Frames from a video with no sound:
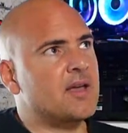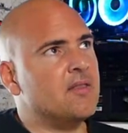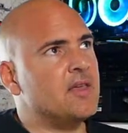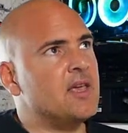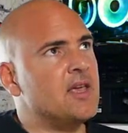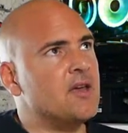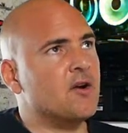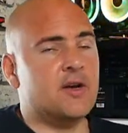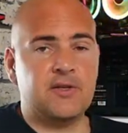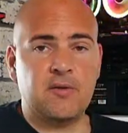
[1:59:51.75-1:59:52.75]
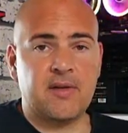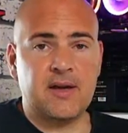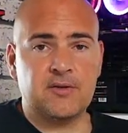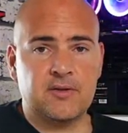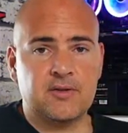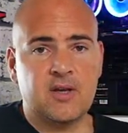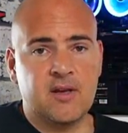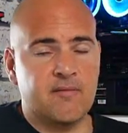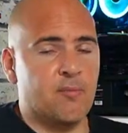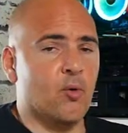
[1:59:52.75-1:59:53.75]
in the early 2000s,
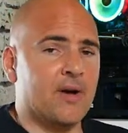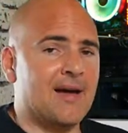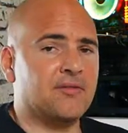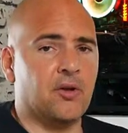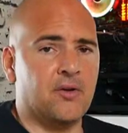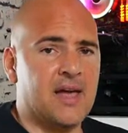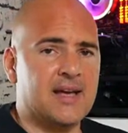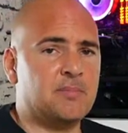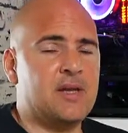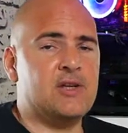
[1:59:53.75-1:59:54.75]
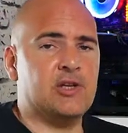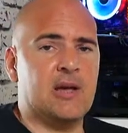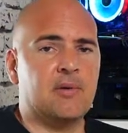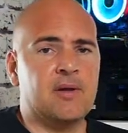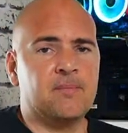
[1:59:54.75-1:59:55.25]
if you bought an Athlon XP chip,